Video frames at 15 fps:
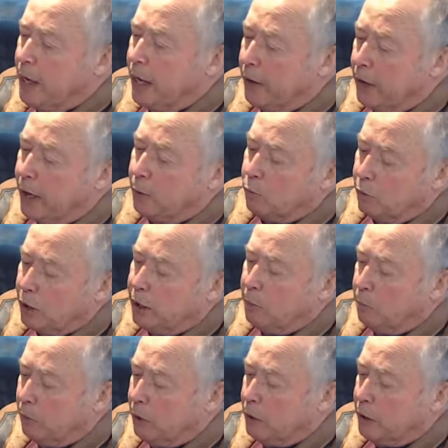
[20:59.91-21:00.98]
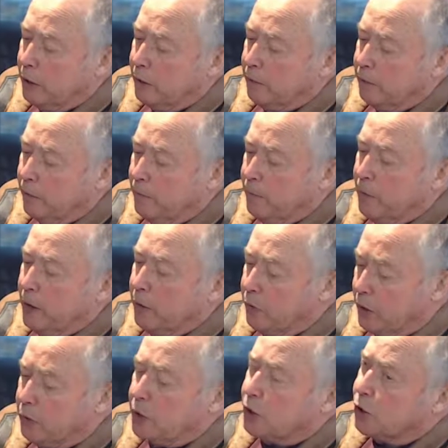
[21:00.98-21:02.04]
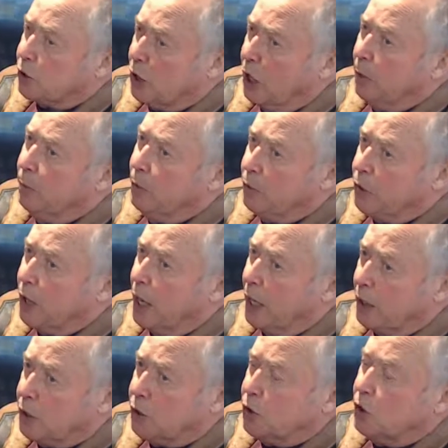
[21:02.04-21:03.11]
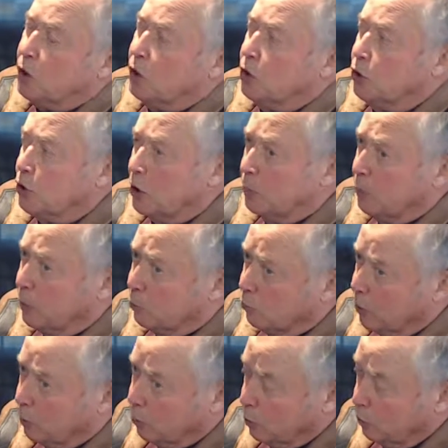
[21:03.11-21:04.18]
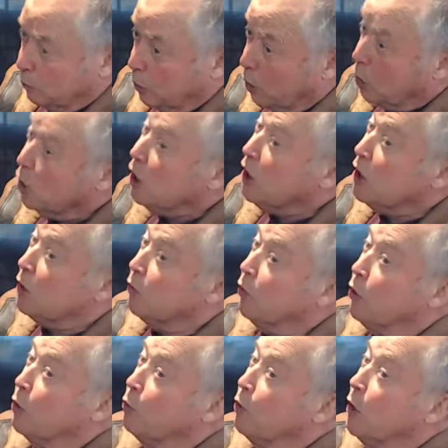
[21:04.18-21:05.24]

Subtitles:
And I really believe that this carbon tax should be removed, at least for